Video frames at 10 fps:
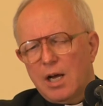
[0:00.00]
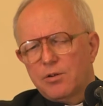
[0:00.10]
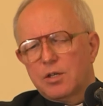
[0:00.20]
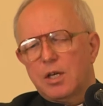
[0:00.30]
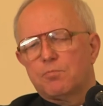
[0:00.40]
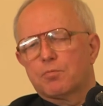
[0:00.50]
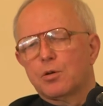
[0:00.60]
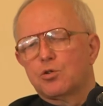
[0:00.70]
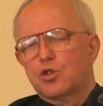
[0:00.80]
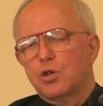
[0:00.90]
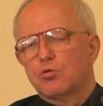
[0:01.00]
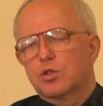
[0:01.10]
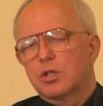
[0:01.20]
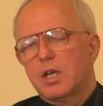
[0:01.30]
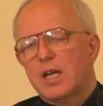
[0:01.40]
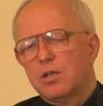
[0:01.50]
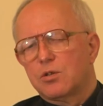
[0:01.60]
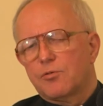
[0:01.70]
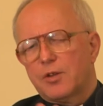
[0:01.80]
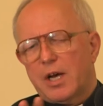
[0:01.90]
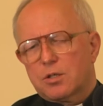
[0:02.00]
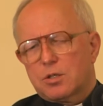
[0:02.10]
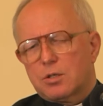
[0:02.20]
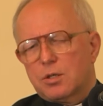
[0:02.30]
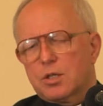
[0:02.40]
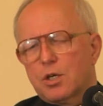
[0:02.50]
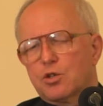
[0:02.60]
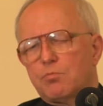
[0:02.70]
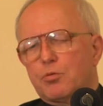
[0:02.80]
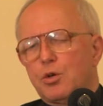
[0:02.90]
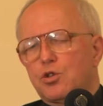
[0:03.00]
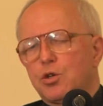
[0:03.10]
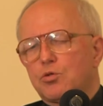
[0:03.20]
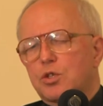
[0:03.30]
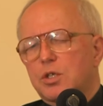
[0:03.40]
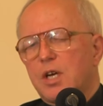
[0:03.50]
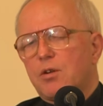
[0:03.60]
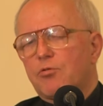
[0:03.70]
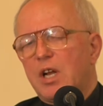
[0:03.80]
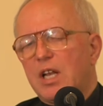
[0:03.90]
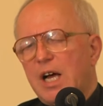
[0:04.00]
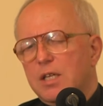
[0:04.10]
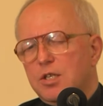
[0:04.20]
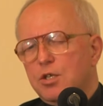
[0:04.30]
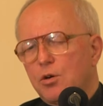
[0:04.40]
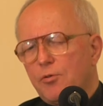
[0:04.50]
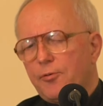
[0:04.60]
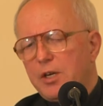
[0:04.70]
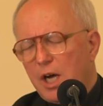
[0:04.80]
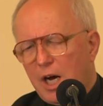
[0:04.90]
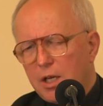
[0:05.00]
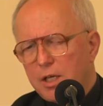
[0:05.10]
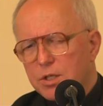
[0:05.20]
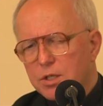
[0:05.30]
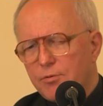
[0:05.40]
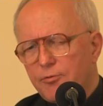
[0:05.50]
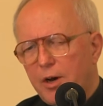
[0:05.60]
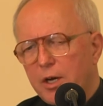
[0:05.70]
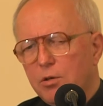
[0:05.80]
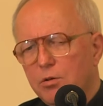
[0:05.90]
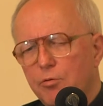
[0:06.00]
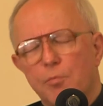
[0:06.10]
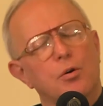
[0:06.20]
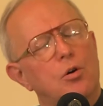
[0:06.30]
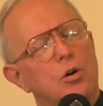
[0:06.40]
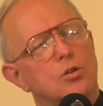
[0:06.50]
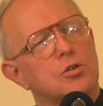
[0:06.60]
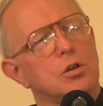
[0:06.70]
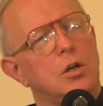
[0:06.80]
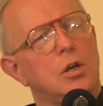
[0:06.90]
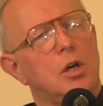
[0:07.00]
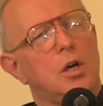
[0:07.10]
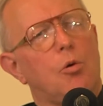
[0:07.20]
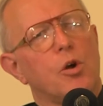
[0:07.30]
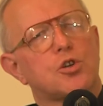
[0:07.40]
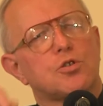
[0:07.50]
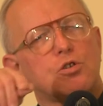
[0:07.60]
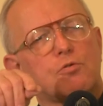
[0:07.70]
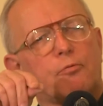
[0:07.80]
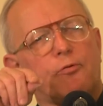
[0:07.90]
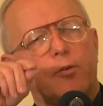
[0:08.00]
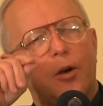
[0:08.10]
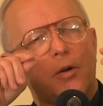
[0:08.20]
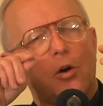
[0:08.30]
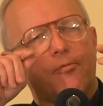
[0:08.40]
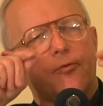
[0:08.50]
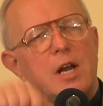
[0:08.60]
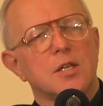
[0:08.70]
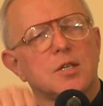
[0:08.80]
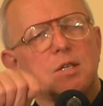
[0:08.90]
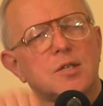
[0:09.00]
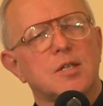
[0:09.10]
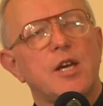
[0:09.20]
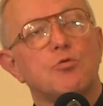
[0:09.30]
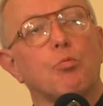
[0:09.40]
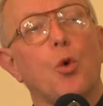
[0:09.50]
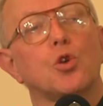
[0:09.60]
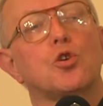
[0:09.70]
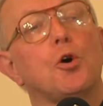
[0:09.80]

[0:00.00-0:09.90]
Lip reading: And it produced, the end of that session produced a relatio finalis, a final report, which Pope Francis said would